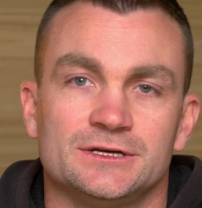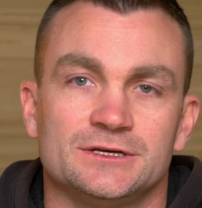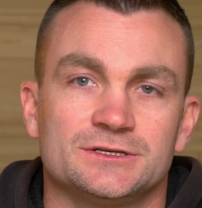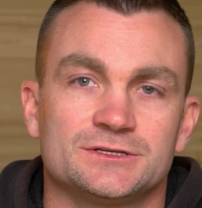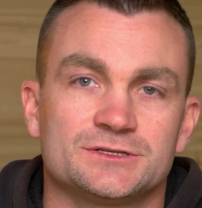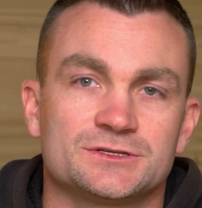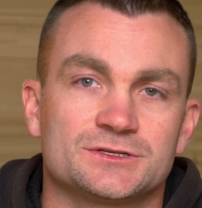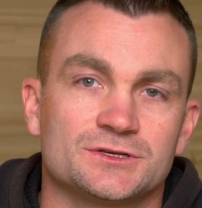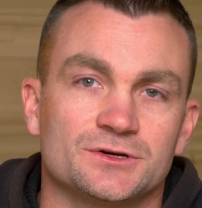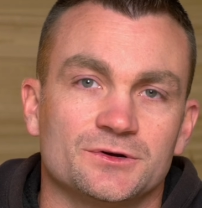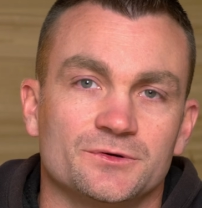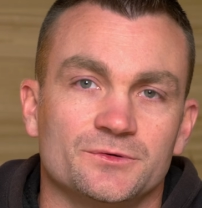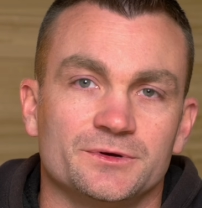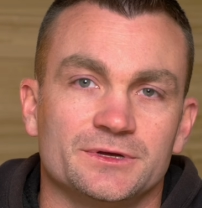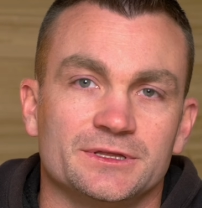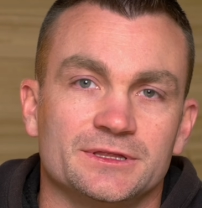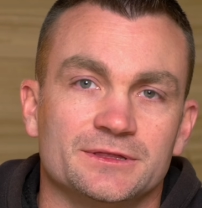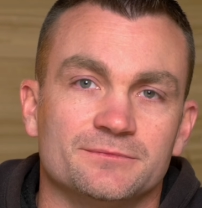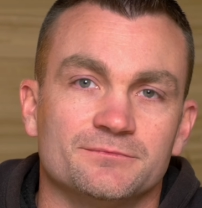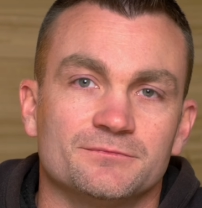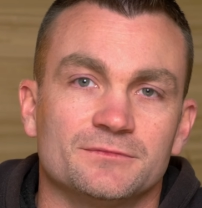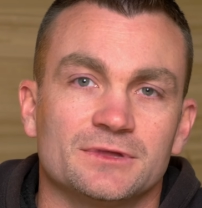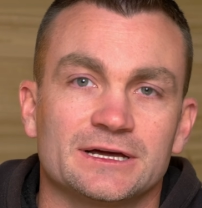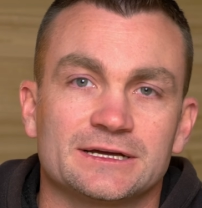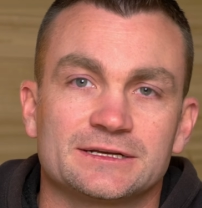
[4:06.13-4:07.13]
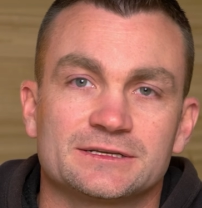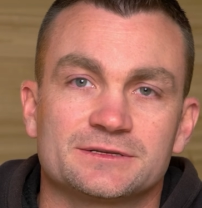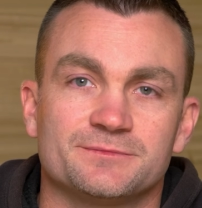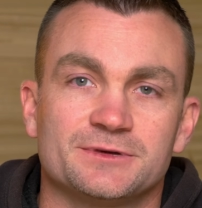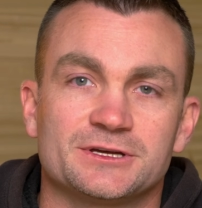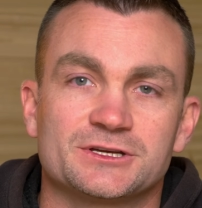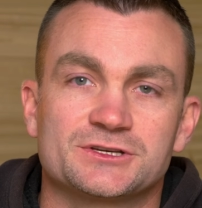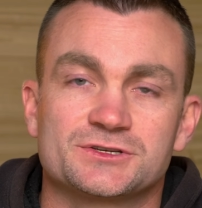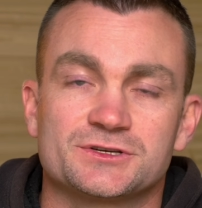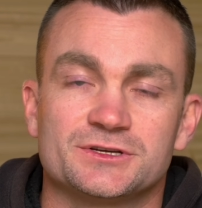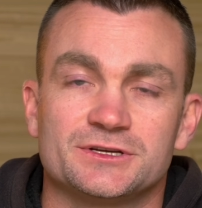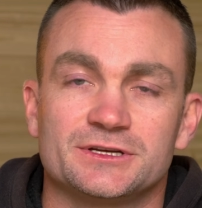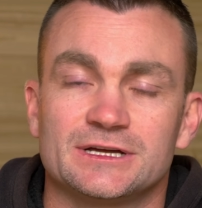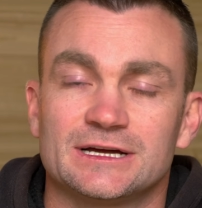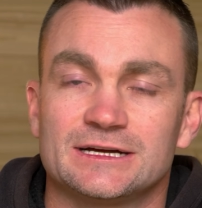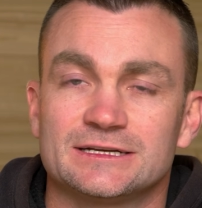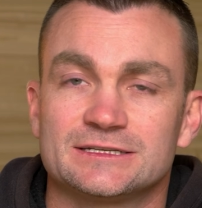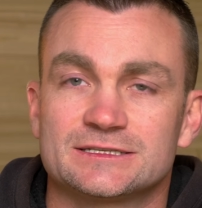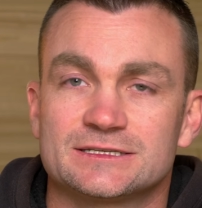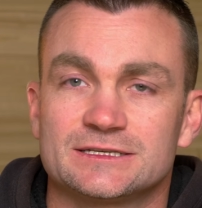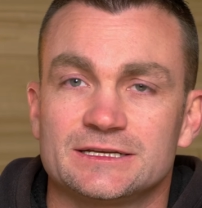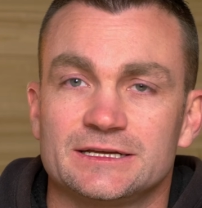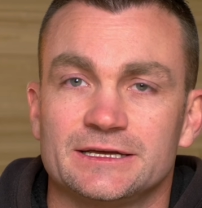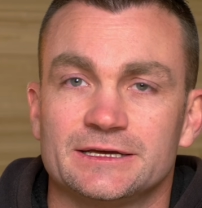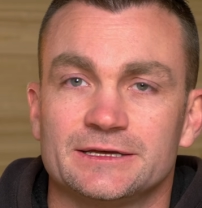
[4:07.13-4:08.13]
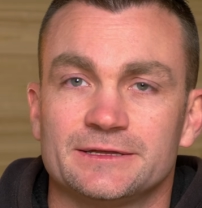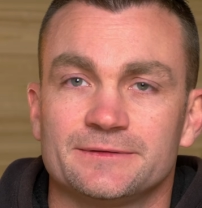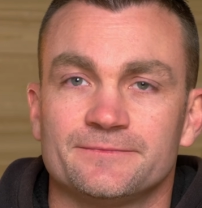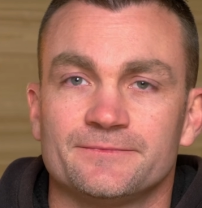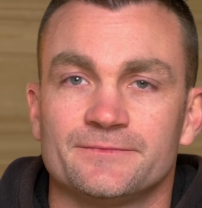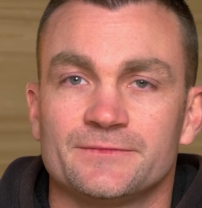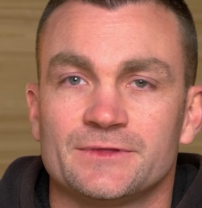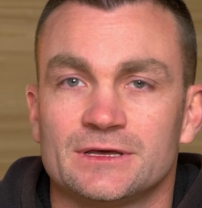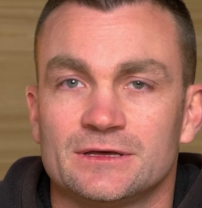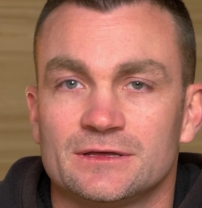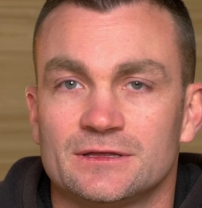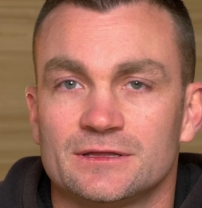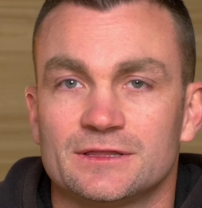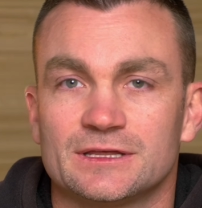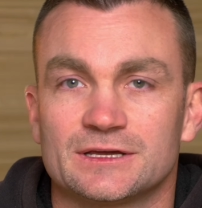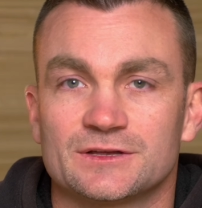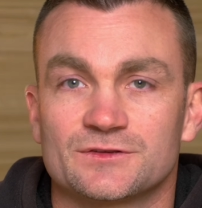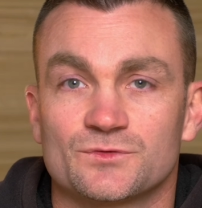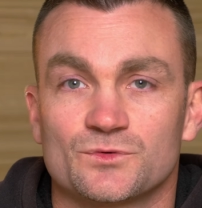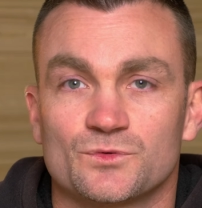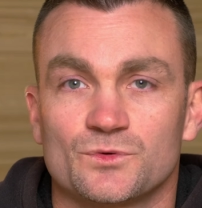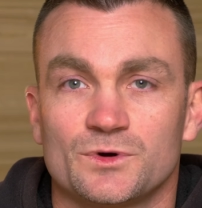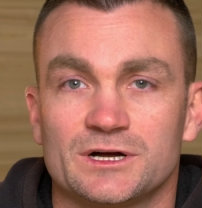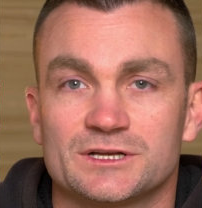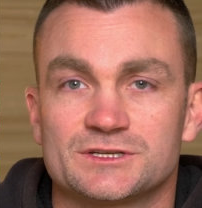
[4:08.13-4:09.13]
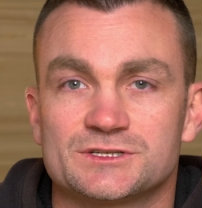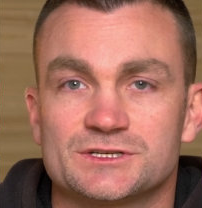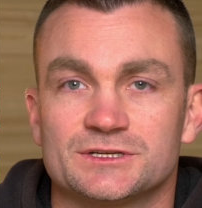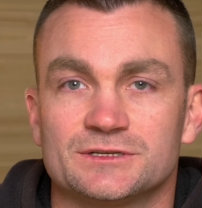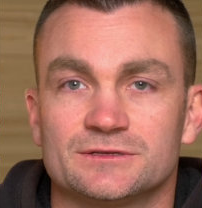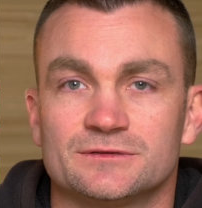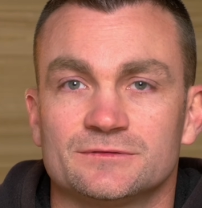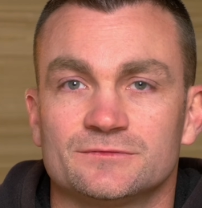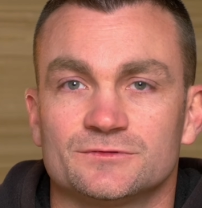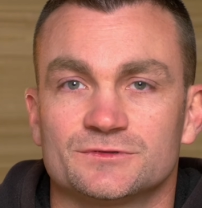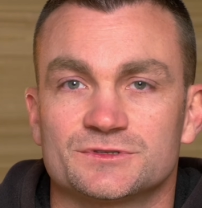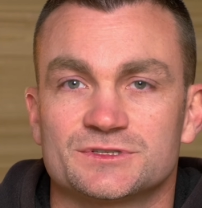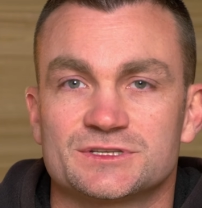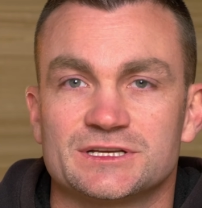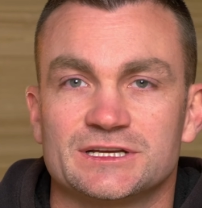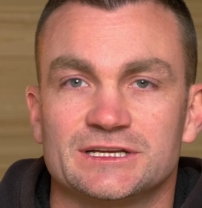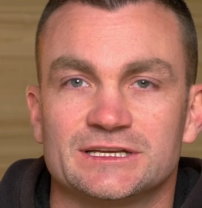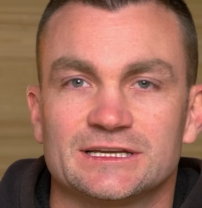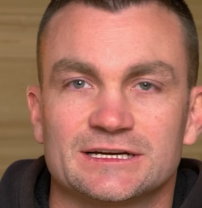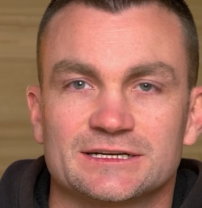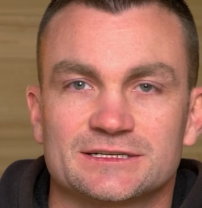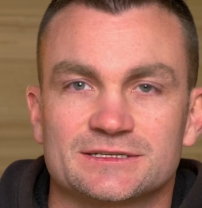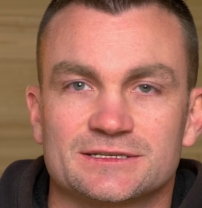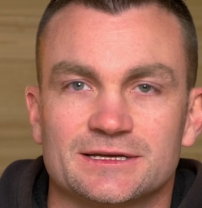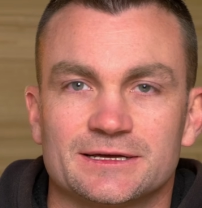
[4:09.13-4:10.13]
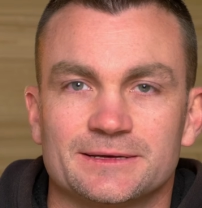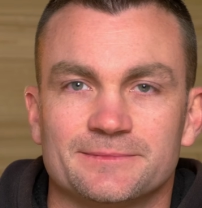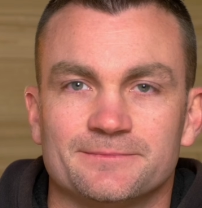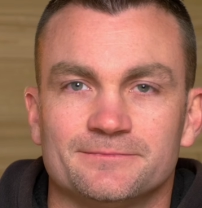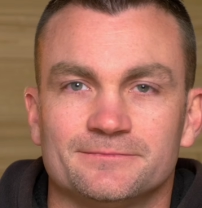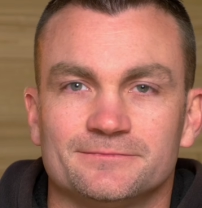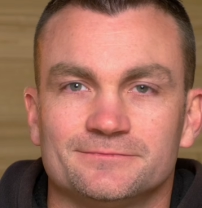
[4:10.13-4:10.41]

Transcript: So we'd like to make sure you guys see it. Thanks for watching. We'll see you next time.